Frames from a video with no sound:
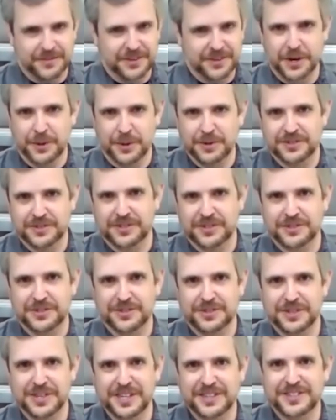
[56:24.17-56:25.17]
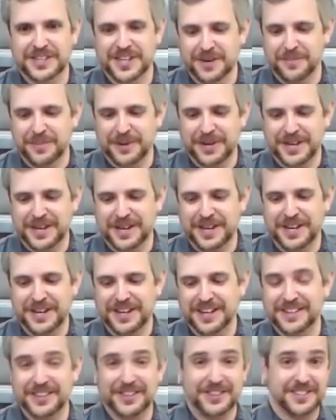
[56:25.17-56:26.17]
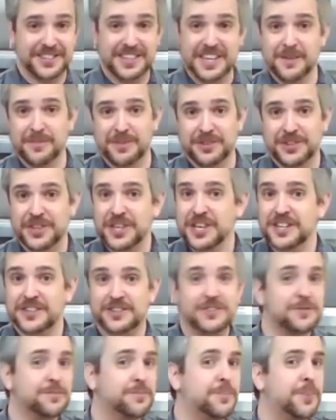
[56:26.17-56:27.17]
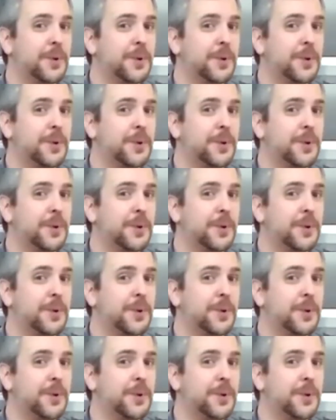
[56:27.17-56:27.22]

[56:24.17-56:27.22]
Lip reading: it's going to be the same as this,